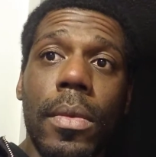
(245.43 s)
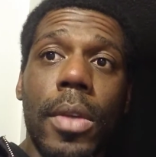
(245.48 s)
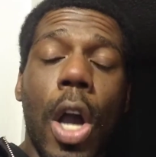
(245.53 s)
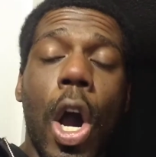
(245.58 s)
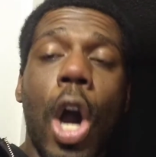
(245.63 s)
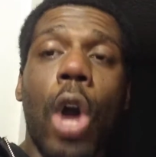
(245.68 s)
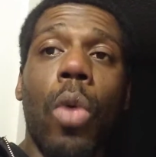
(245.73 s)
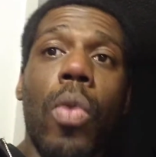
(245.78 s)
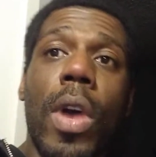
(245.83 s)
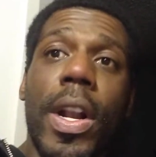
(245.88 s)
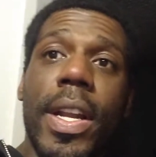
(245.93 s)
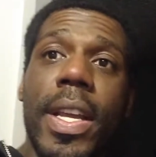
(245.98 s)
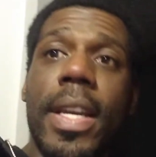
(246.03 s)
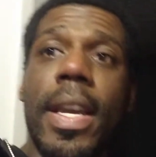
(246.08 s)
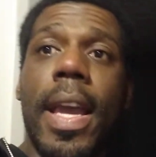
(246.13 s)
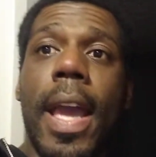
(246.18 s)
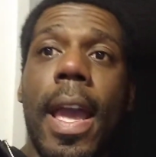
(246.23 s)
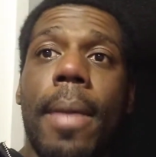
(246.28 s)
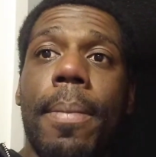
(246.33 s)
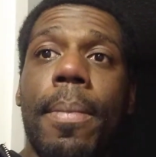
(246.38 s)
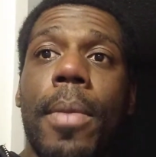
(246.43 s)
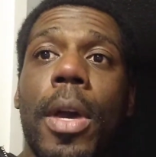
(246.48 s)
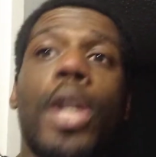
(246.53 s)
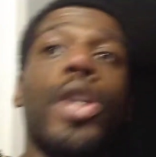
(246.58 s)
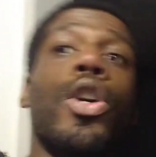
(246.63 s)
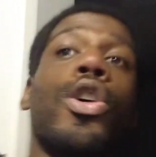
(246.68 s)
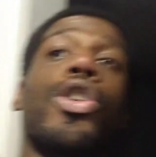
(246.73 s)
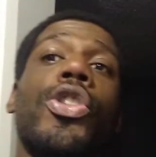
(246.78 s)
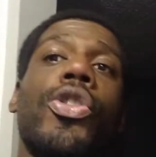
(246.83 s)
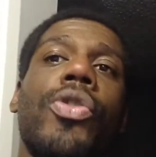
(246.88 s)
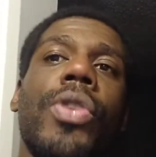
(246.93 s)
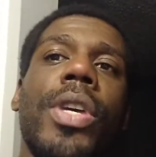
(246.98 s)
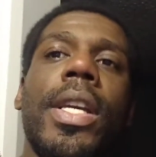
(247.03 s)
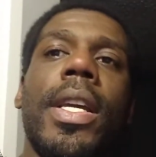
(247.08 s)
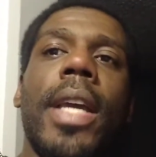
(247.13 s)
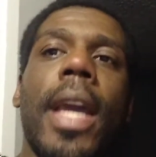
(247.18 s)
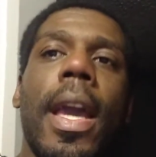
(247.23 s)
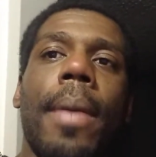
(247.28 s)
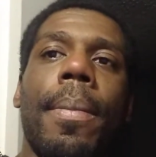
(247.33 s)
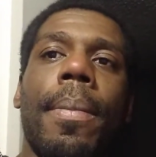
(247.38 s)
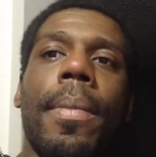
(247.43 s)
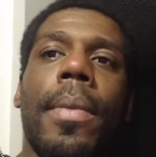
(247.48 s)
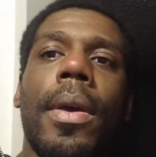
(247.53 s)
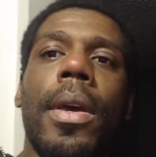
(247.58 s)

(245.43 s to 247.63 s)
our running game, and our screen game.